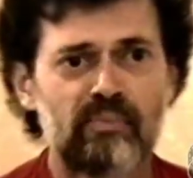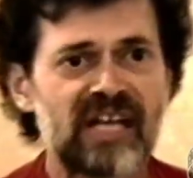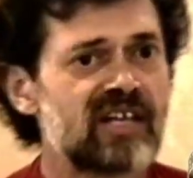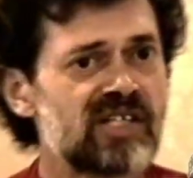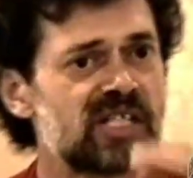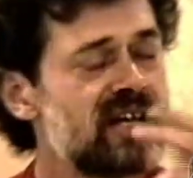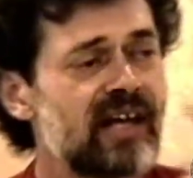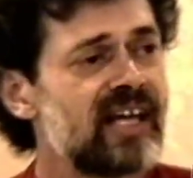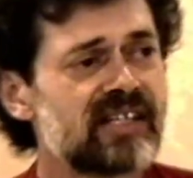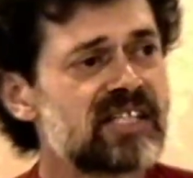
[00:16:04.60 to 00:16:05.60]
Because
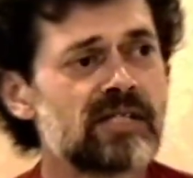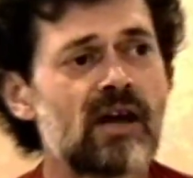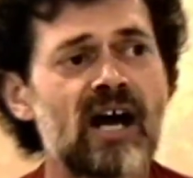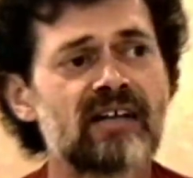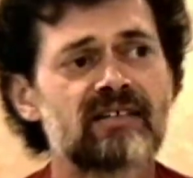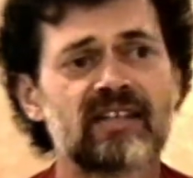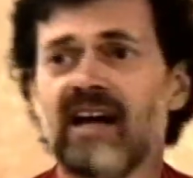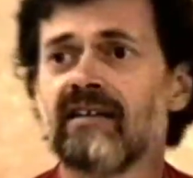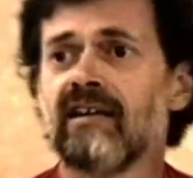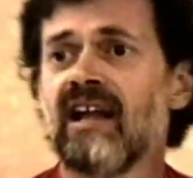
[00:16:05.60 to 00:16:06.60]
it's not
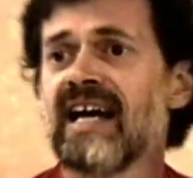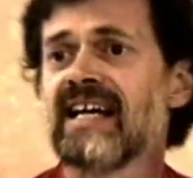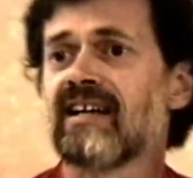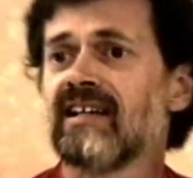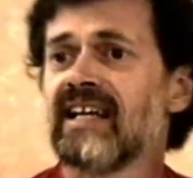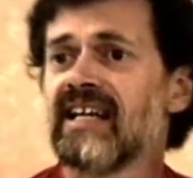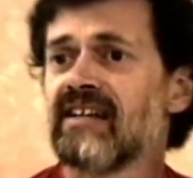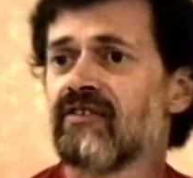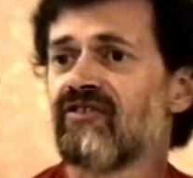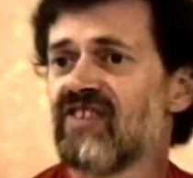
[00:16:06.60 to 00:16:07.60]
unlikely
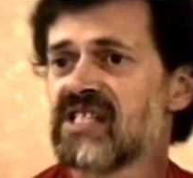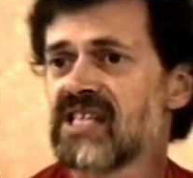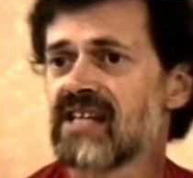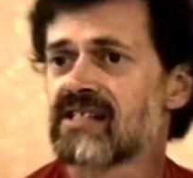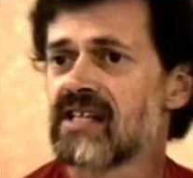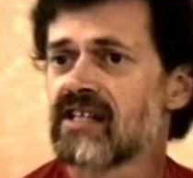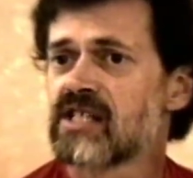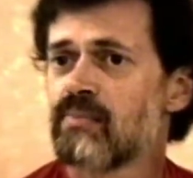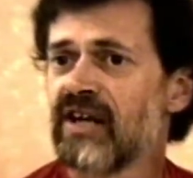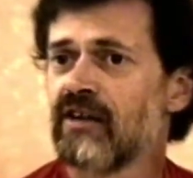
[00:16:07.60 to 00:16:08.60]
in a physics
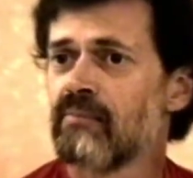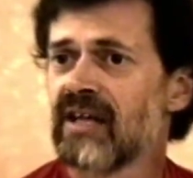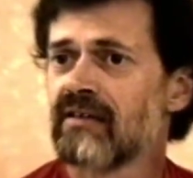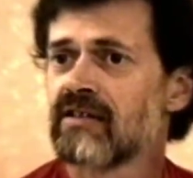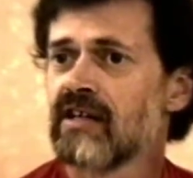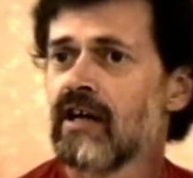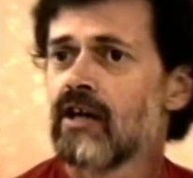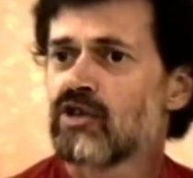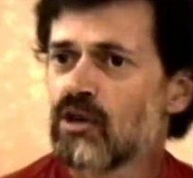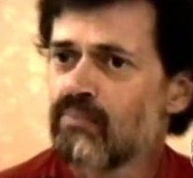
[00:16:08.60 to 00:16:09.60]
experiment
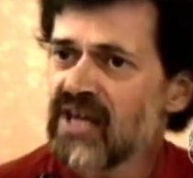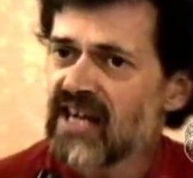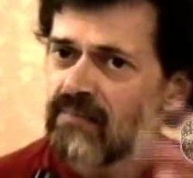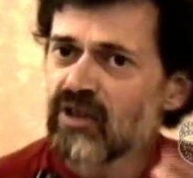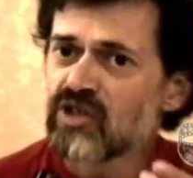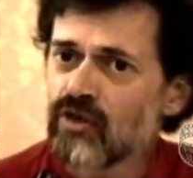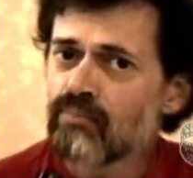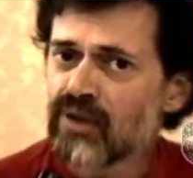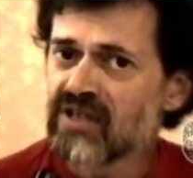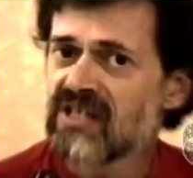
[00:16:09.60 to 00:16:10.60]
to be able to
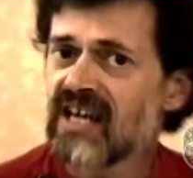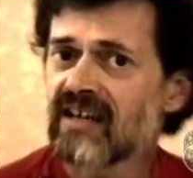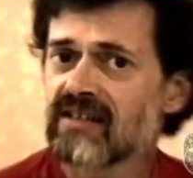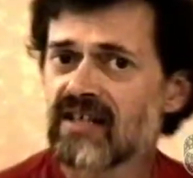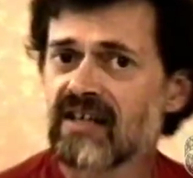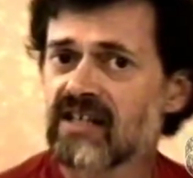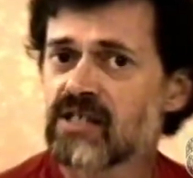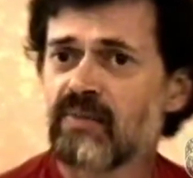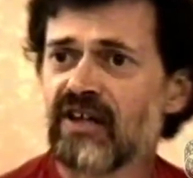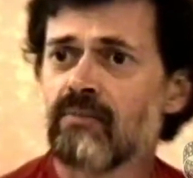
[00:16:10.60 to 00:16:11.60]
predict an
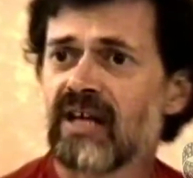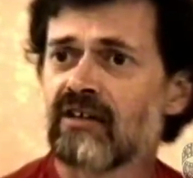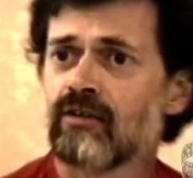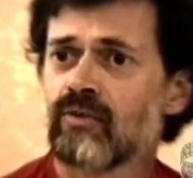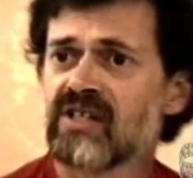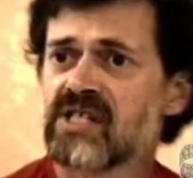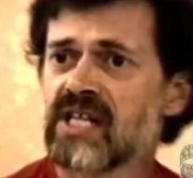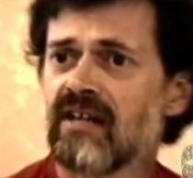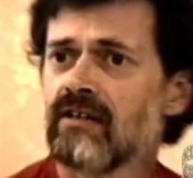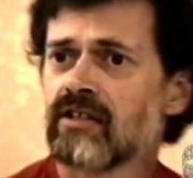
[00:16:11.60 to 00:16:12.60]
experimental
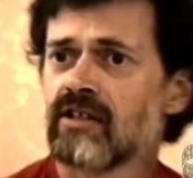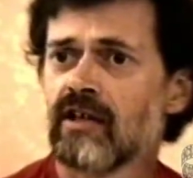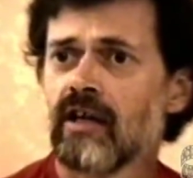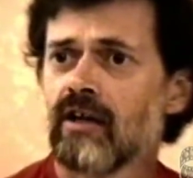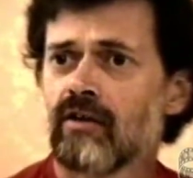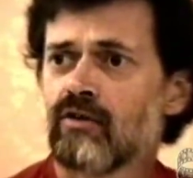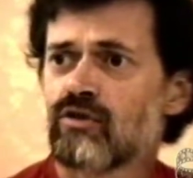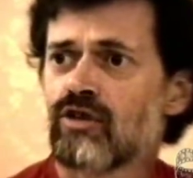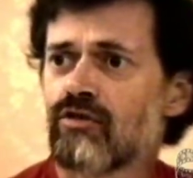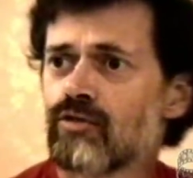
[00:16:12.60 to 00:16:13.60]
result
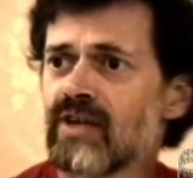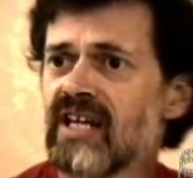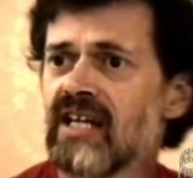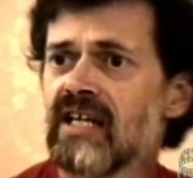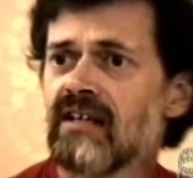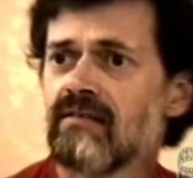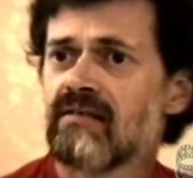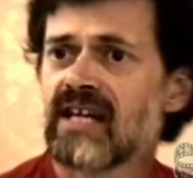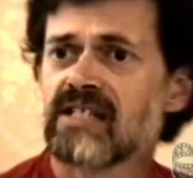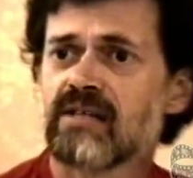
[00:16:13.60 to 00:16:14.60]
to 3
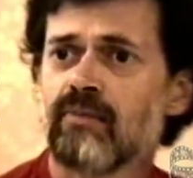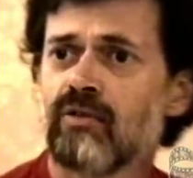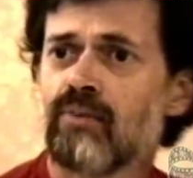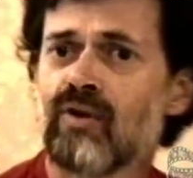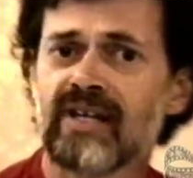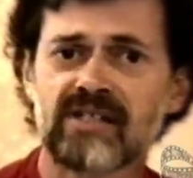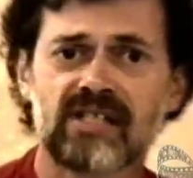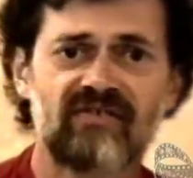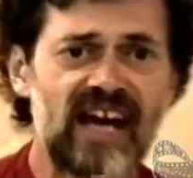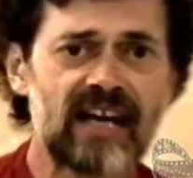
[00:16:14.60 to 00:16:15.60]
decimal points
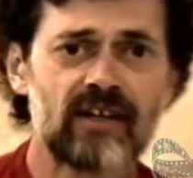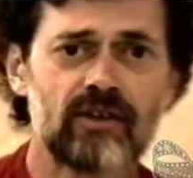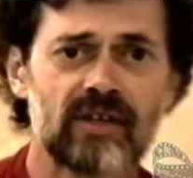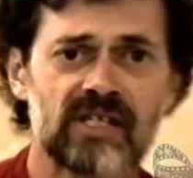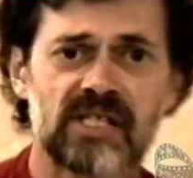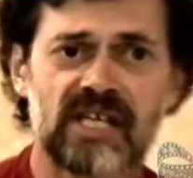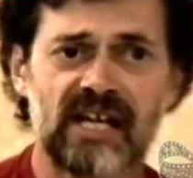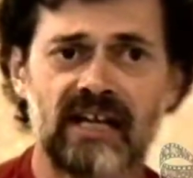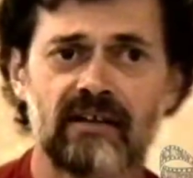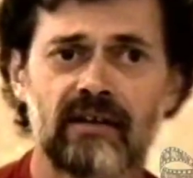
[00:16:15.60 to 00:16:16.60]
of accuracy.